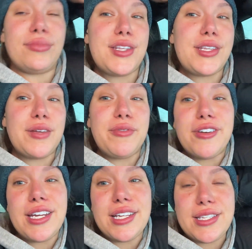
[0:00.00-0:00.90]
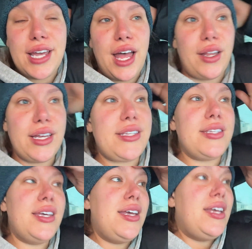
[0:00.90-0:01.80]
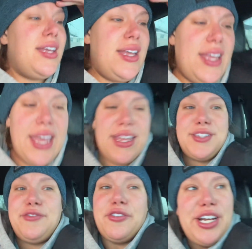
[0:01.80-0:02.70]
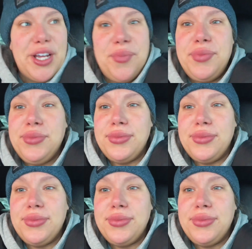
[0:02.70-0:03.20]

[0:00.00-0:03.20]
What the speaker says: it's liberating as hell. It's freedom.